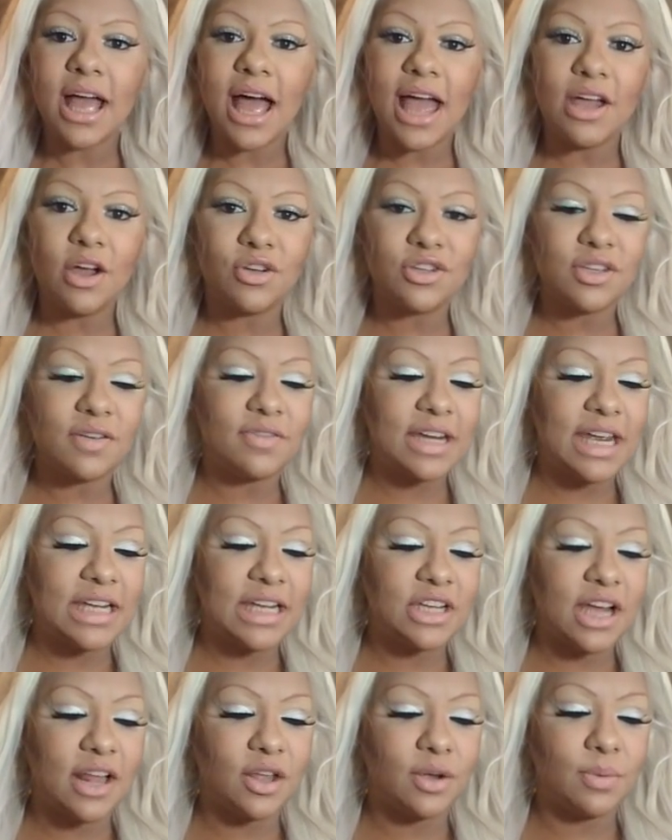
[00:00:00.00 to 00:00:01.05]
I also have an
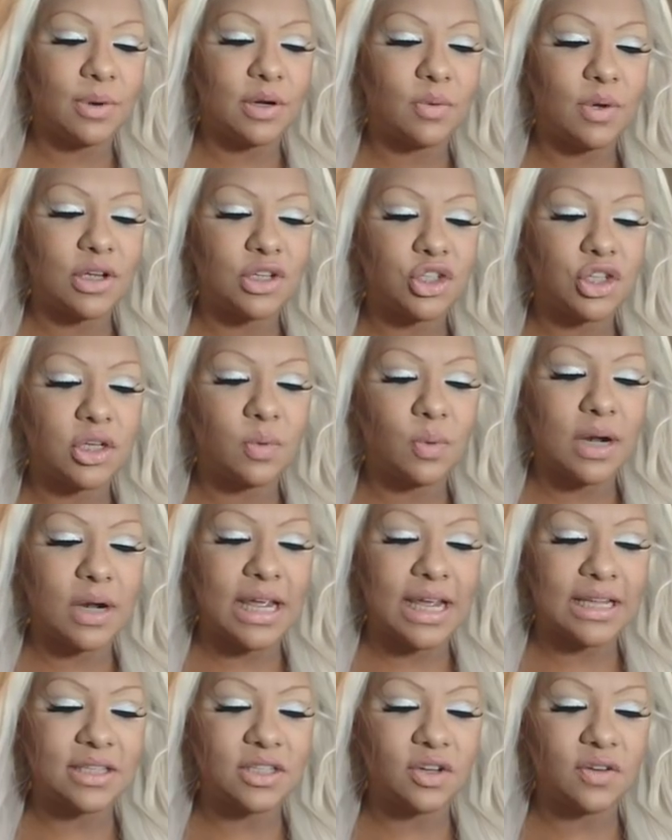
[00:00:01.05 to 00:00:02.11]
$8 one question, one
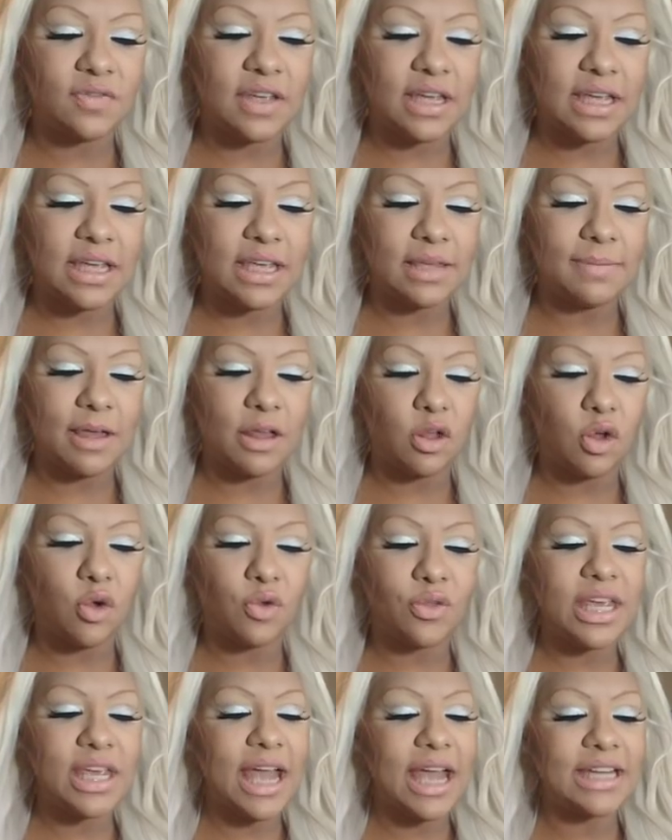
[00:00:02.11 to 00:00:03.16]
answer via email
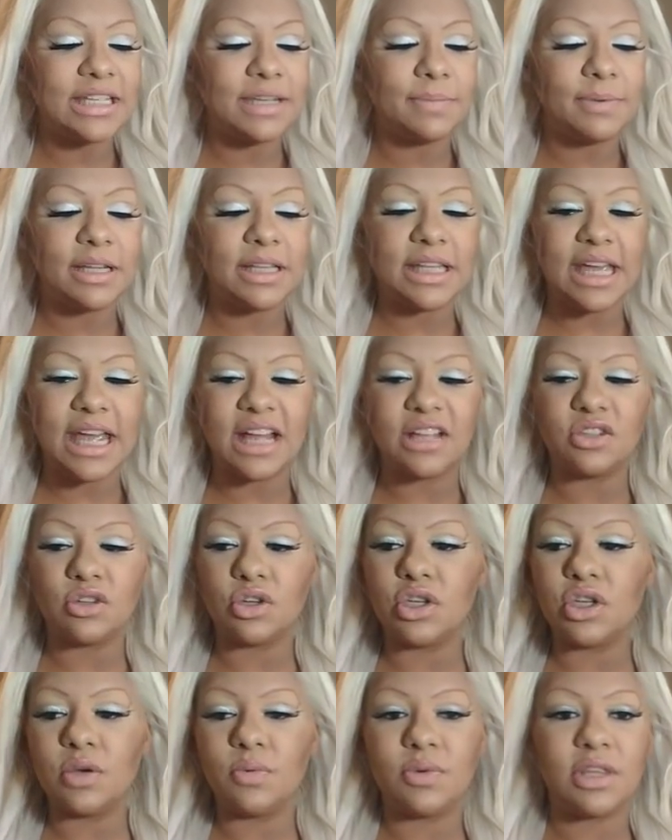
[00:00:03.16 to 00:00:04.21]
only. I typically answer
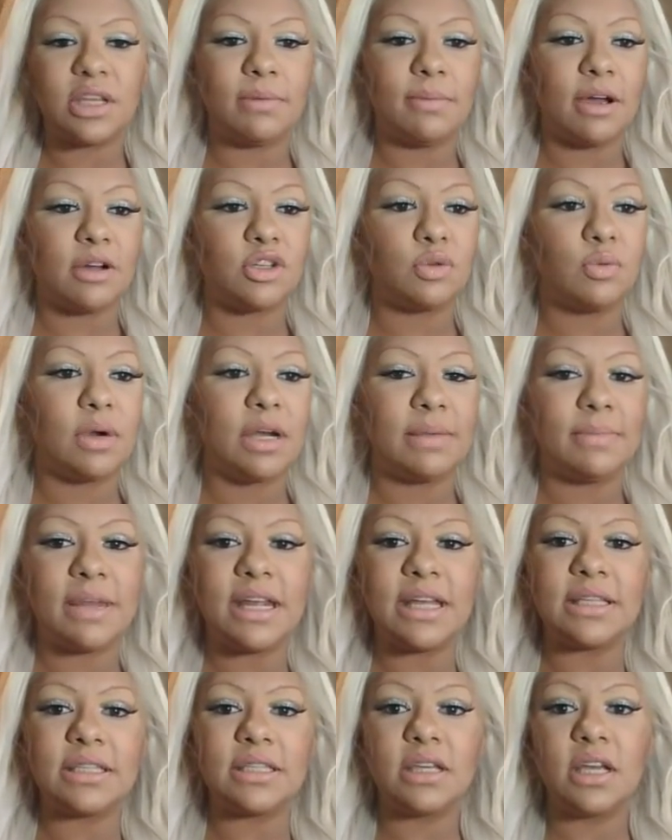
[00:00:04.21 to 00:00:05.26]
you within about 20
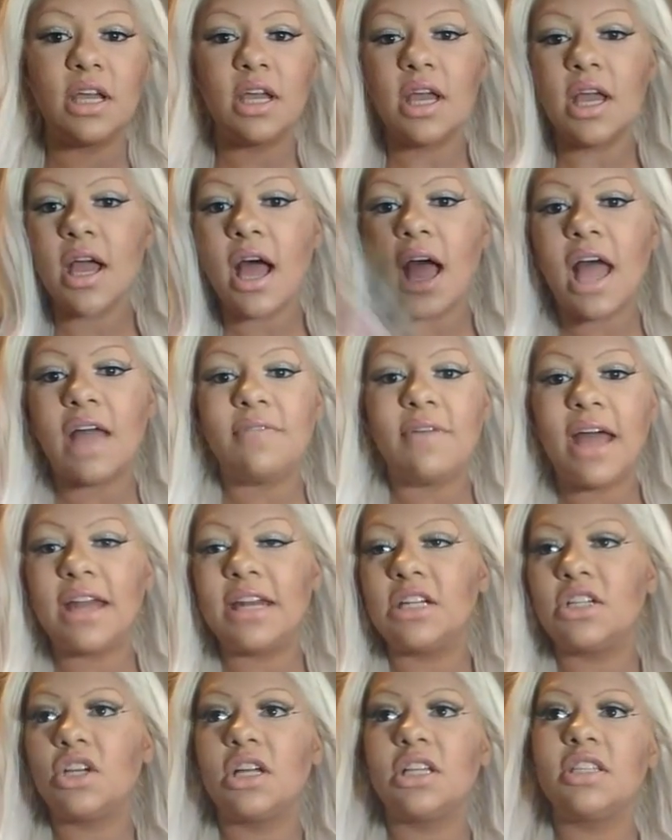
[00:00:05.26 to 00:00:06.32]
minutes. I've
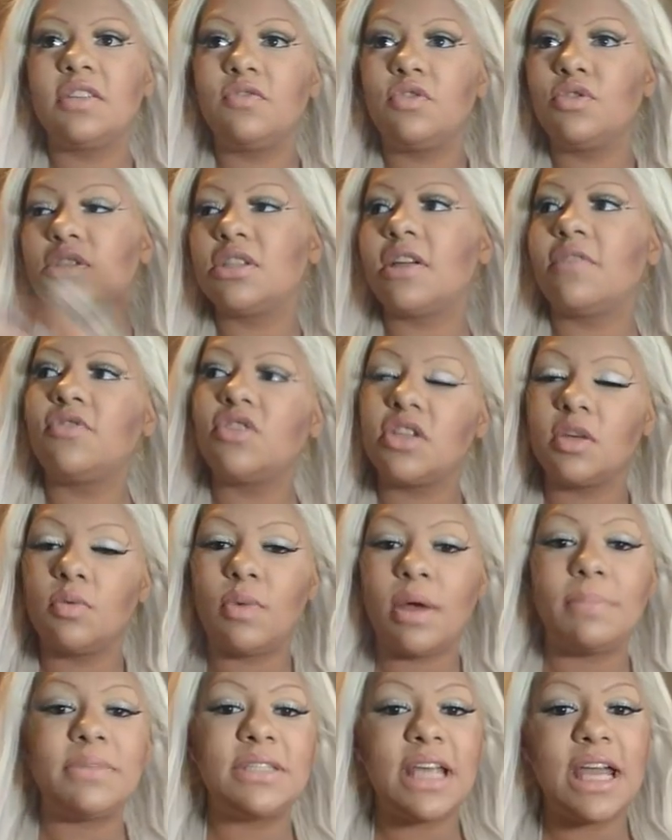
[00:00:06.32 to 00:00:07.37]
added tons of new stuff to the
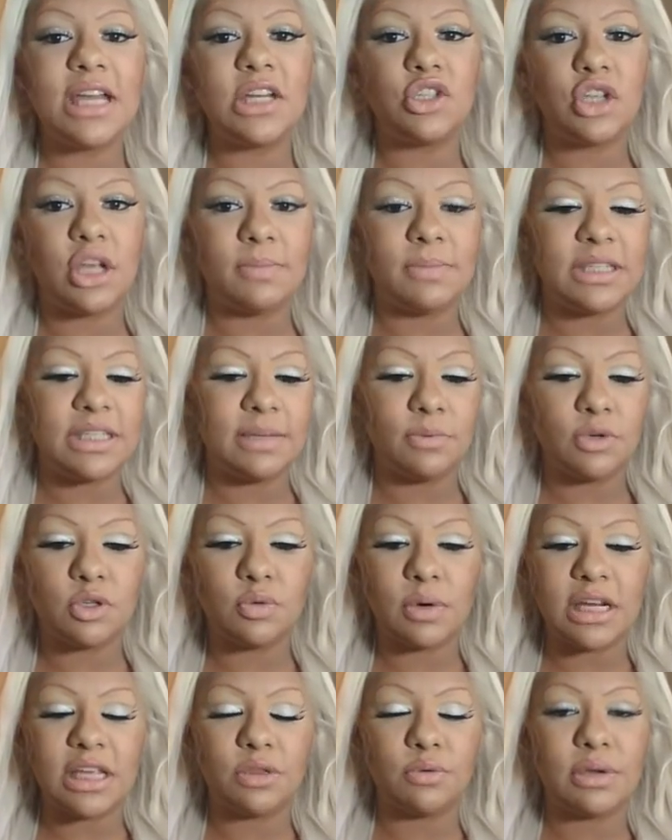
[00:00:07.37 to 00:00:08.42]
website,
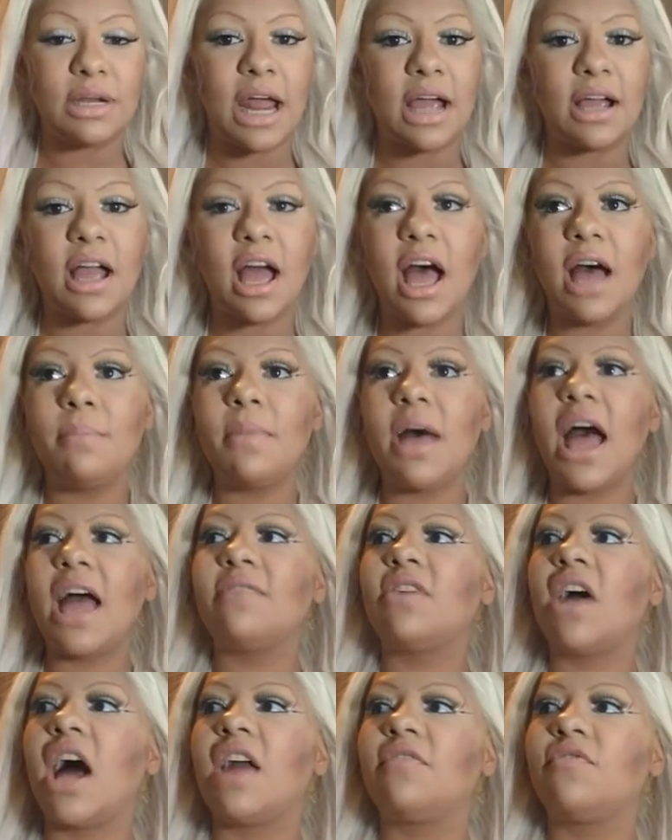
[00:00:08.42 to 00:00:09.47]
jamiezebra23.com.
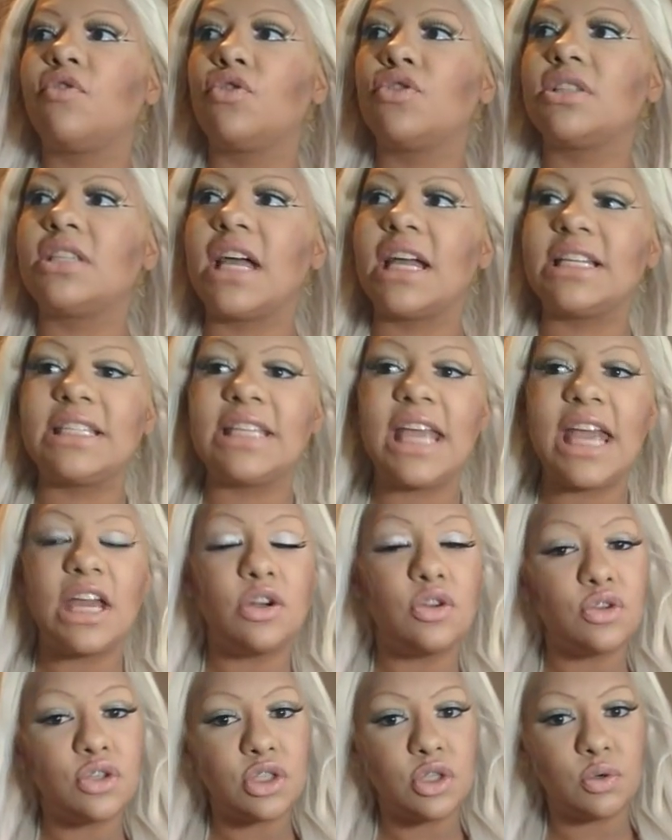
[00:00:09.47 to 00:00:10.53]
I've got full-size
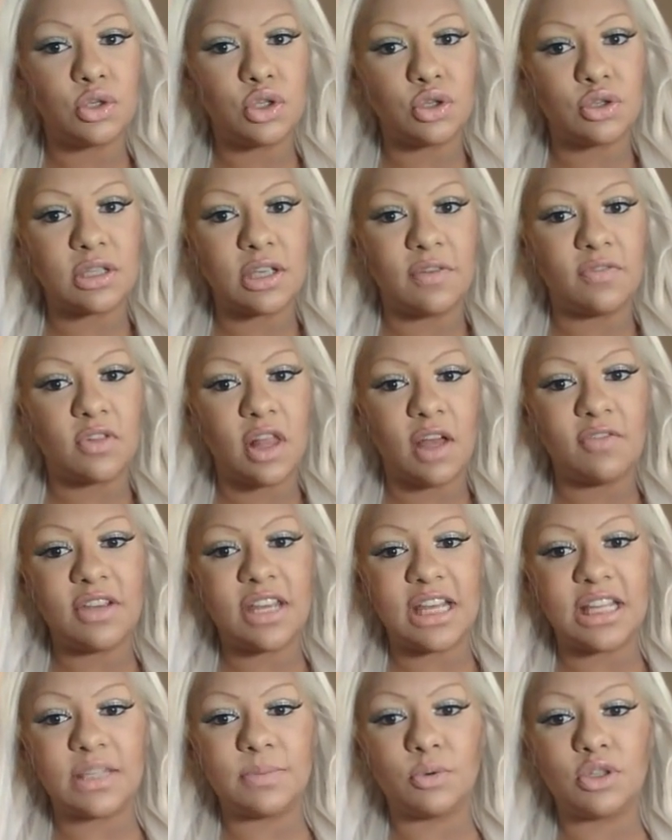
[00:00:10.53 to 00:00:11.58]
candles, do-it-yourself love
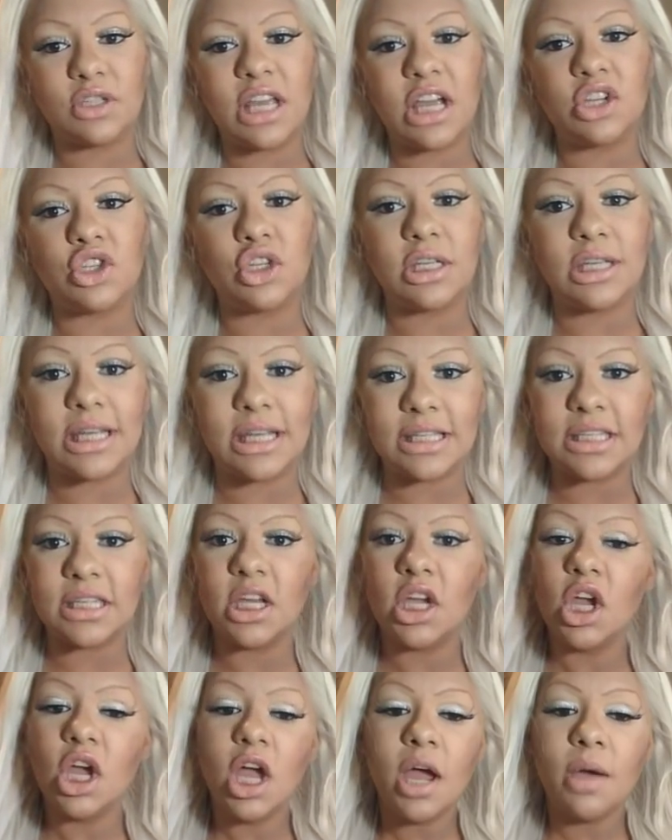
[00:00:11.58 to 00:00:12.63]
kits, protection kits,
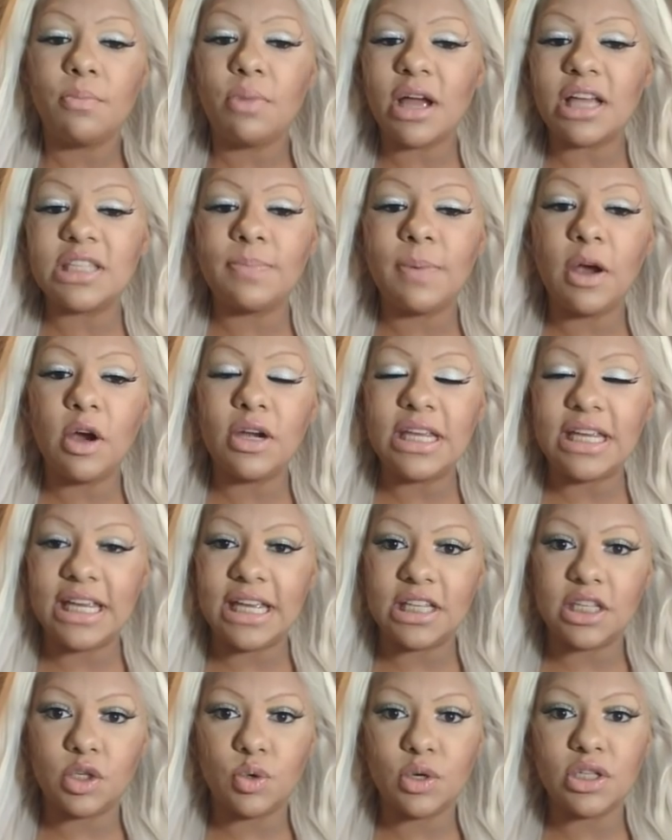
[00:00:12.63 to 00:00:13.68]
prosperity
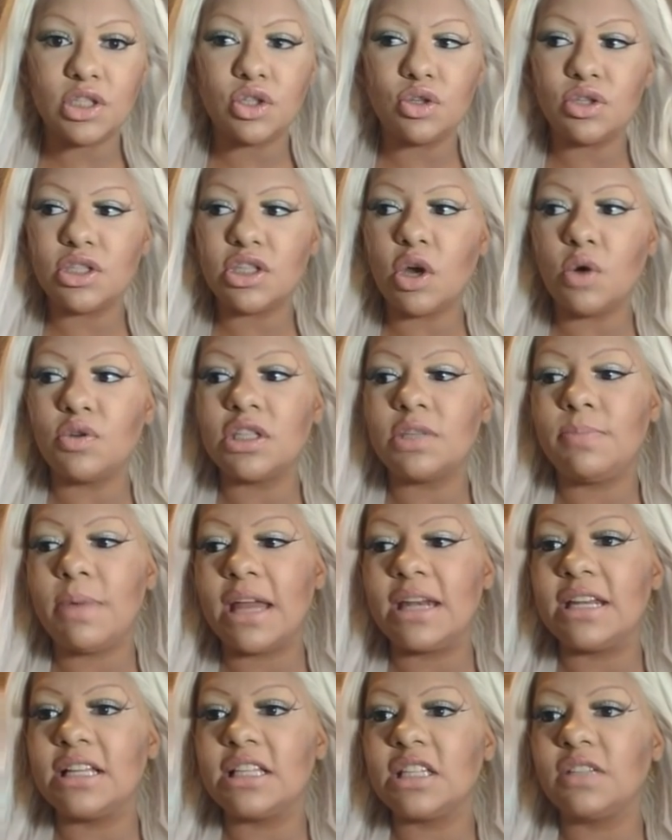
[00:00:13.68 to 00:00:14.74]
kits, crystal stones,
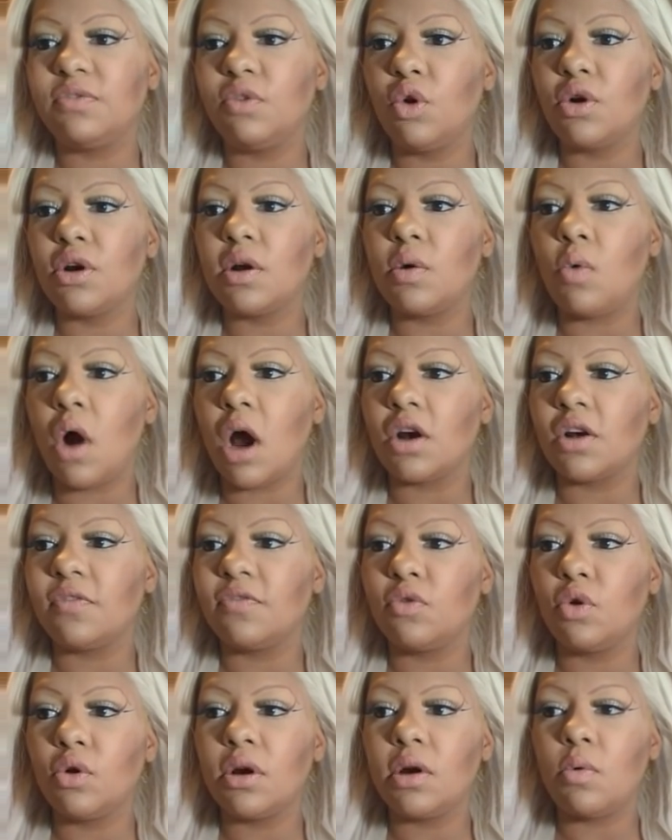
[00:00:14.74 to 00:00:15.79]
pendants, Florida water
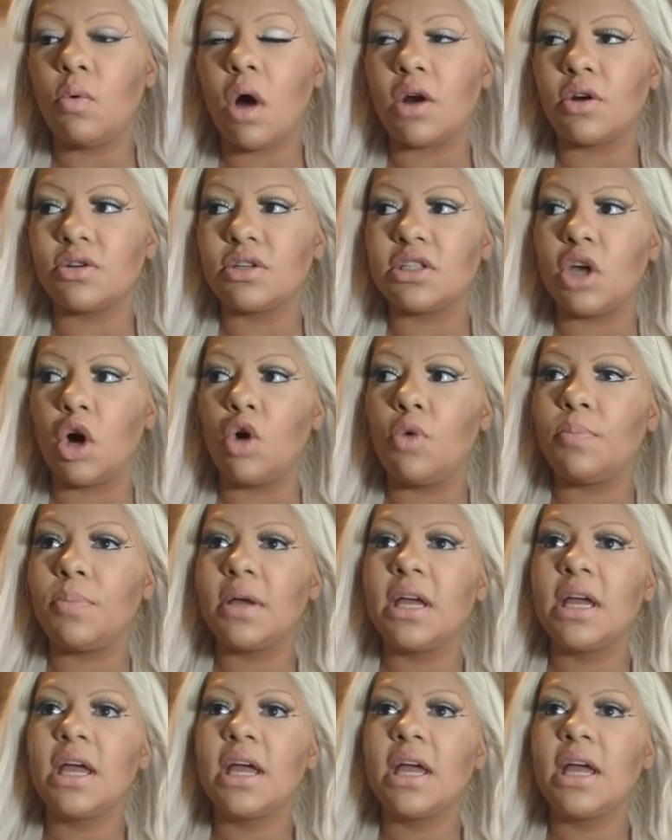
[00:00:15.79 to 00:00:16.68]
soap.